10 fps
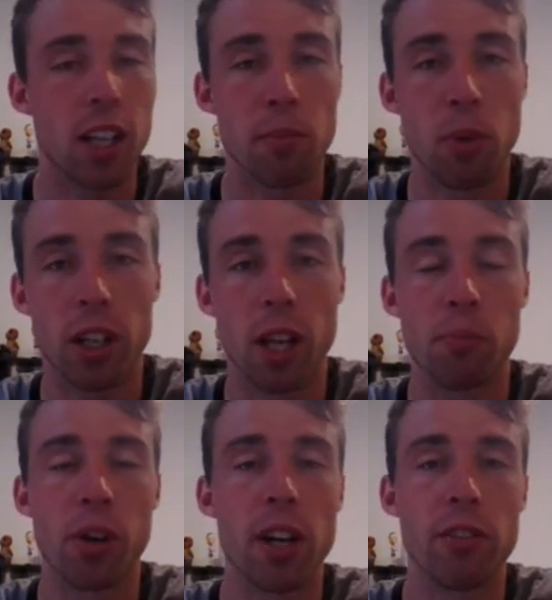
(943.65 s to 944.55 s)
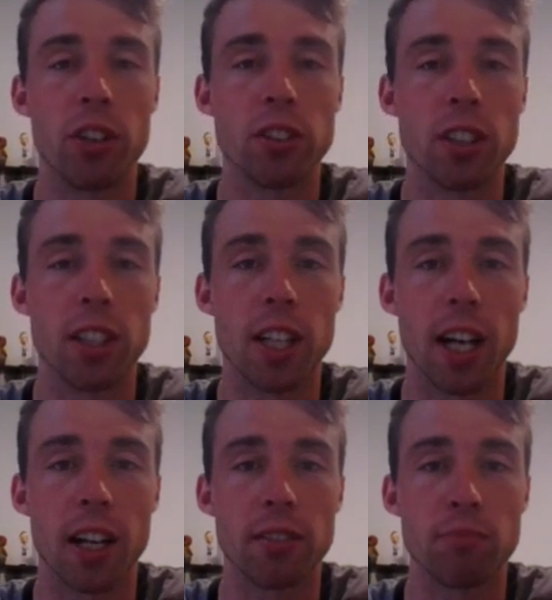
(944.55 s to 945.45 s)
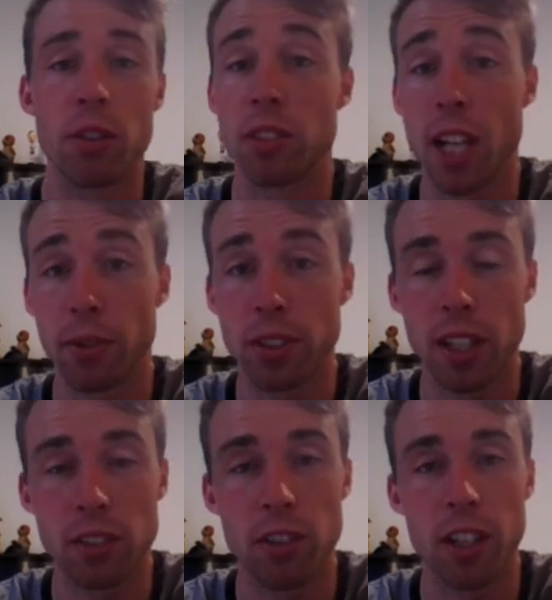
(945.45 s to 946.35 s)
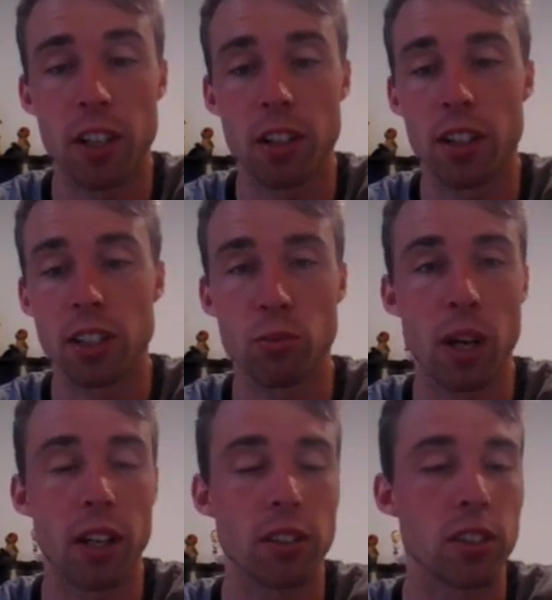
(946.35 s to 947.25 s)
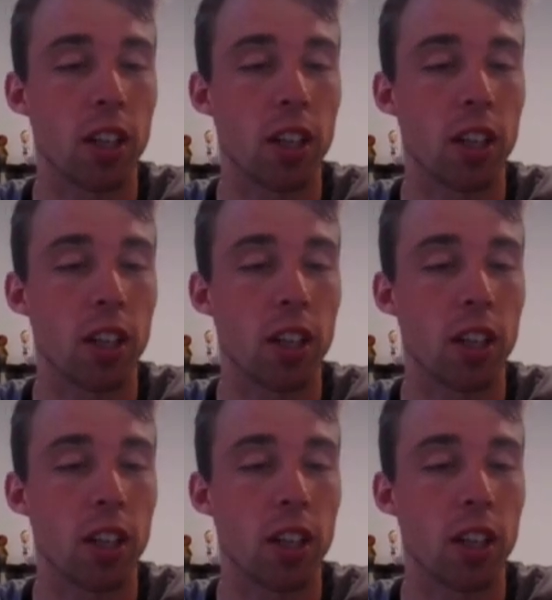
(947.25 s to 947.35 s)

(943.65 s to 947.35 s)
Club-by-club previews and a bit of a table tennis video as well.